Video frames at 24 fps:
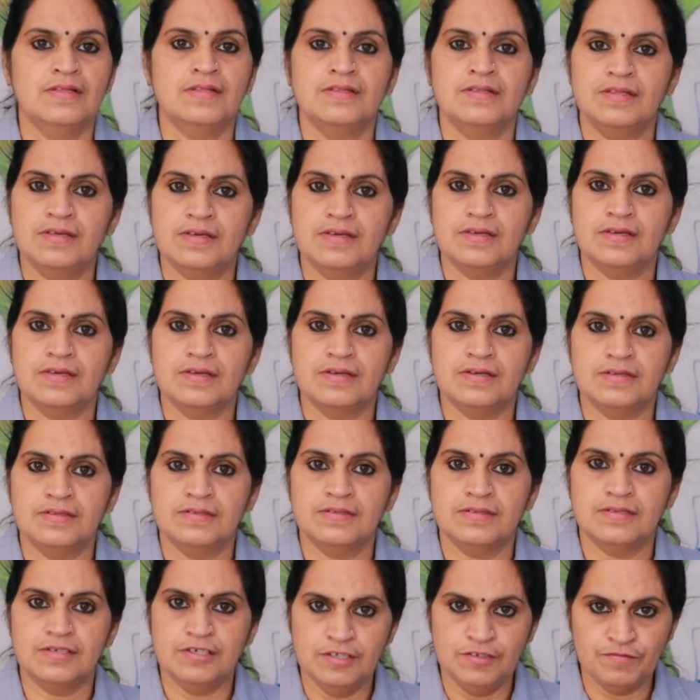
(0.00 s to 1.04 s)

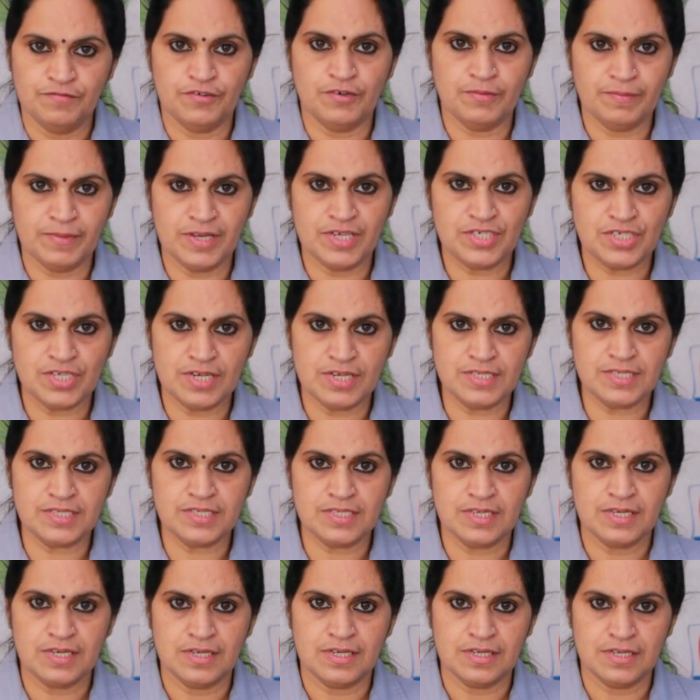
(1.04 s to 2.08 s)
The
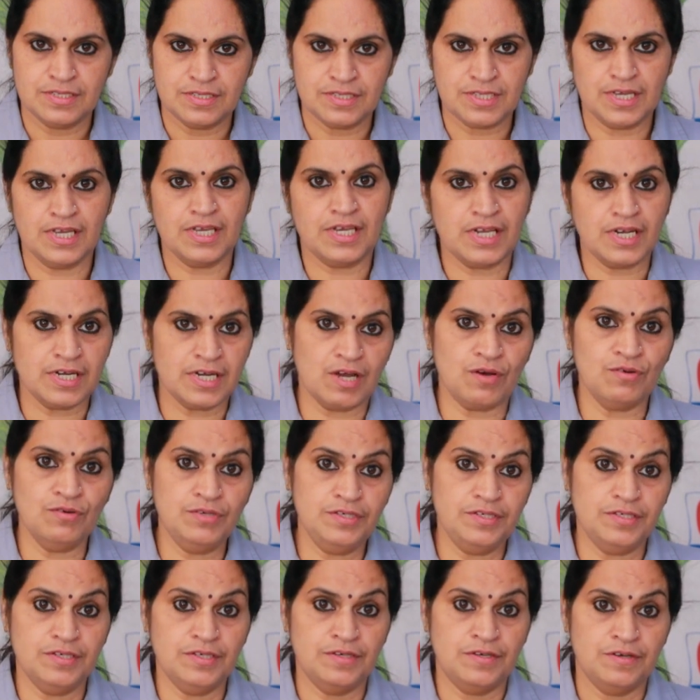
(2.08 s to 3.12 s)
informations taken
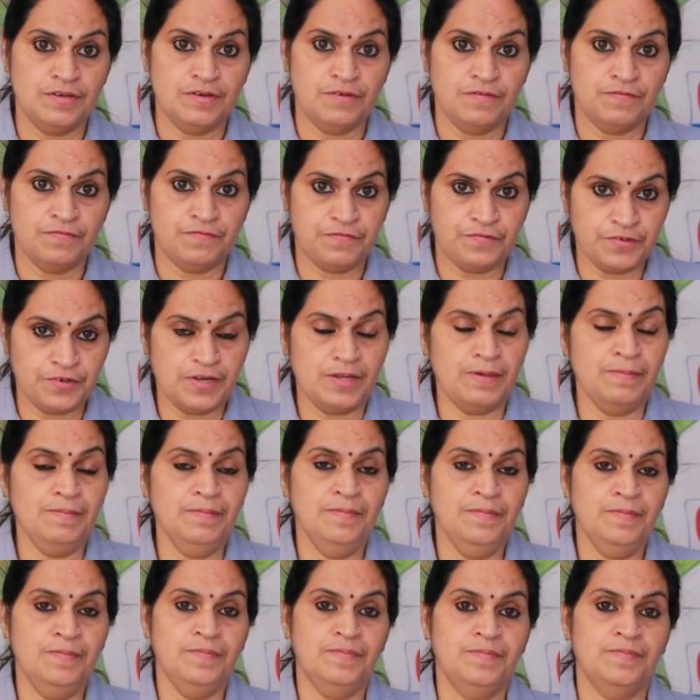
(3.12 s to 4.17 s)
out from
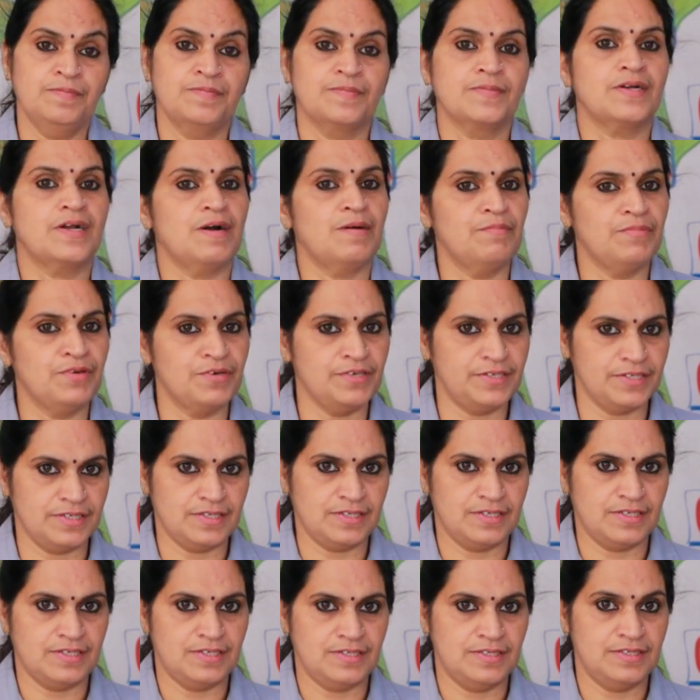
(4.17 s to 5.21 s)

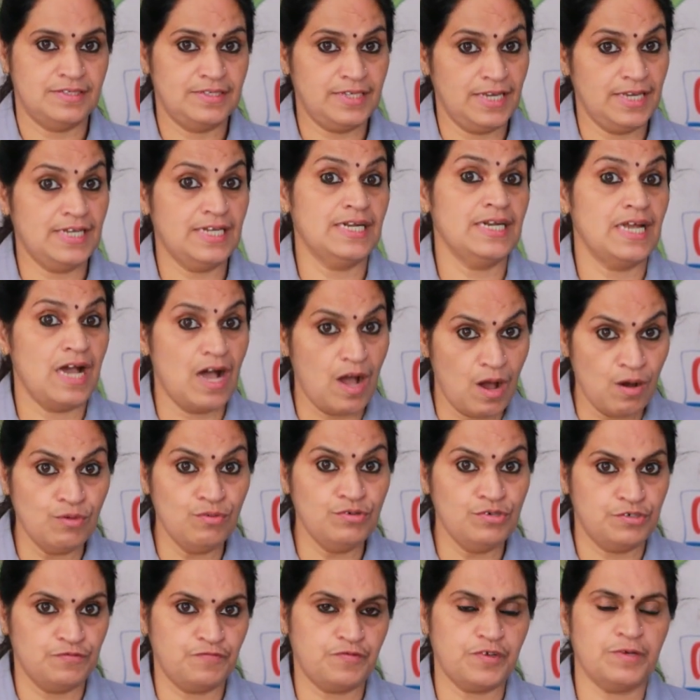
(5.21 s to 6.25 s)
computer. Taken
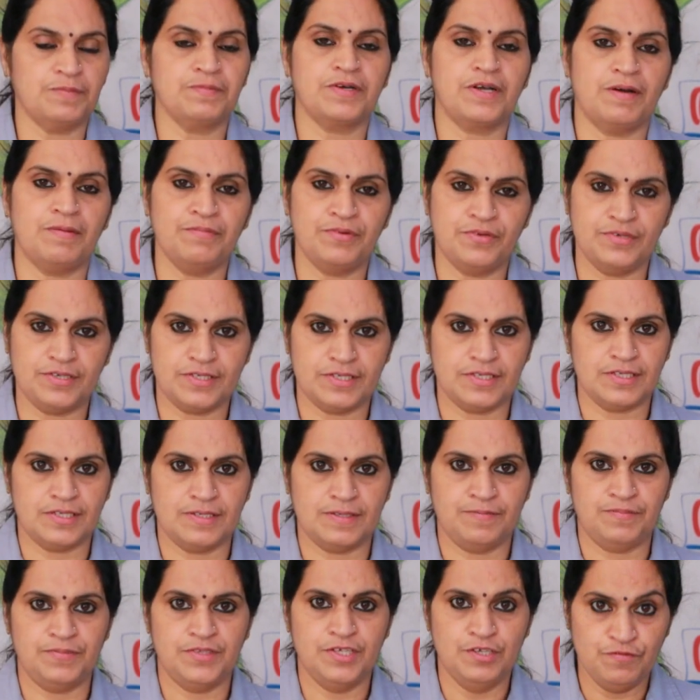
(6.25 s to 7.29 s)
out from computer.
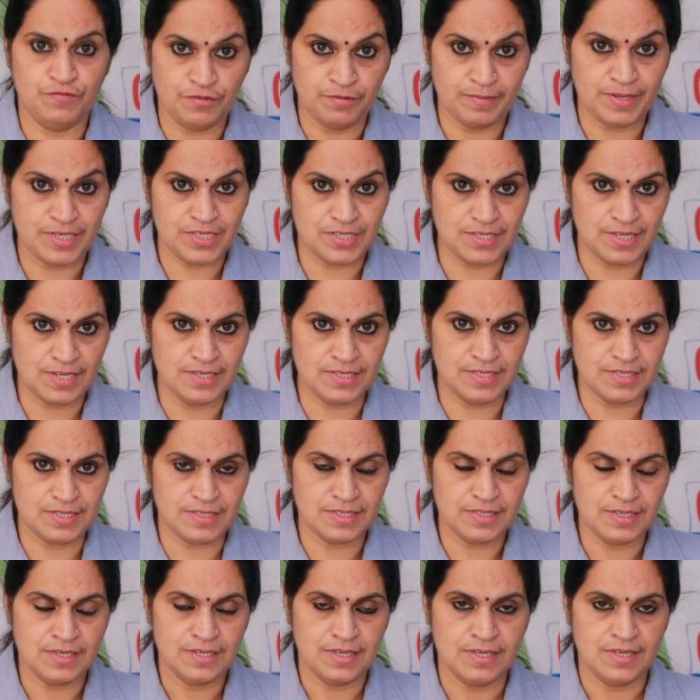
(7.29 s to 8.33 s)

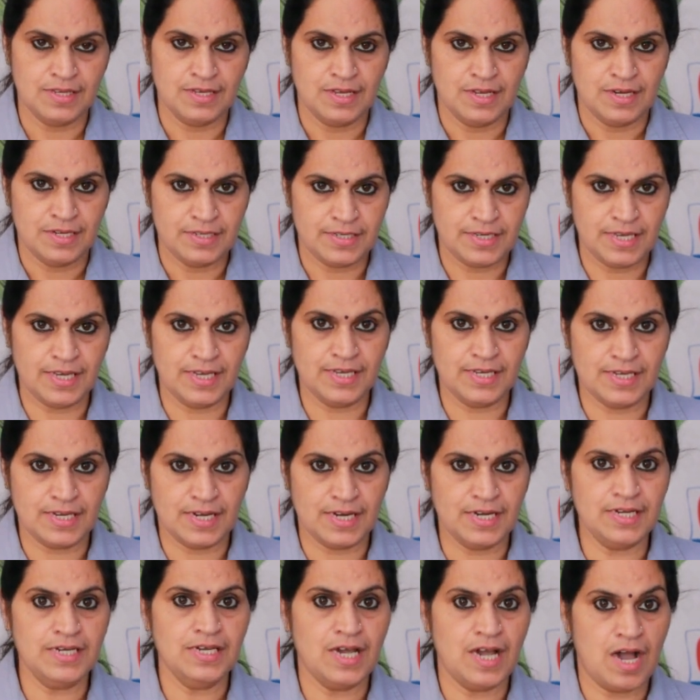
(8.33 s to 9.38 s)
Informations
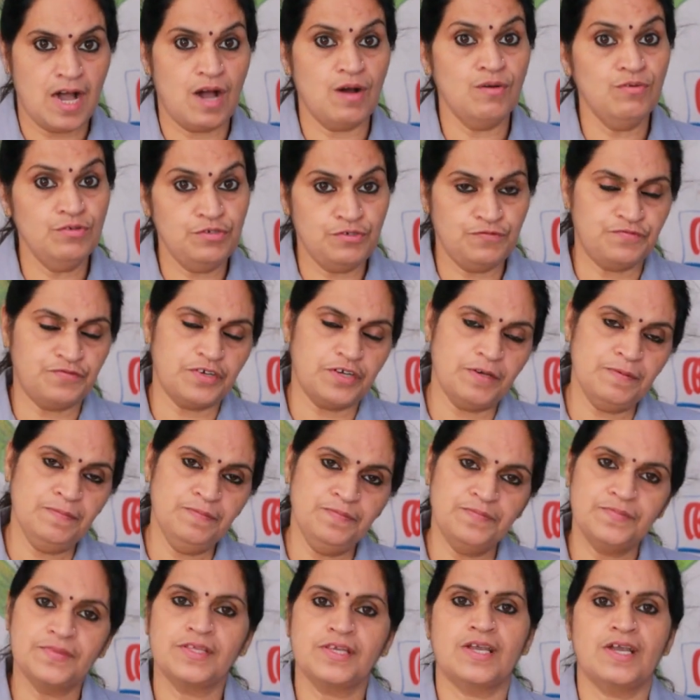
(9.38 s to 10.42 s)
taken out from
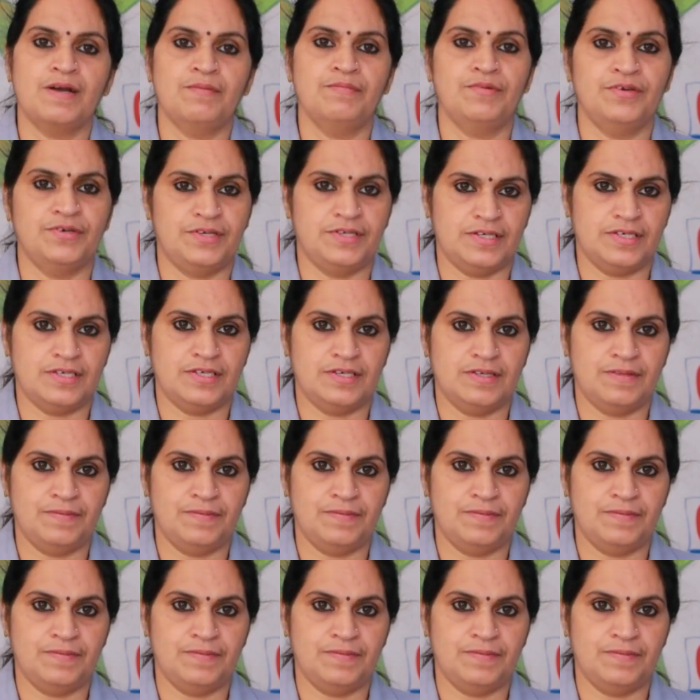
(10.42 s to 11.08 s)
computer.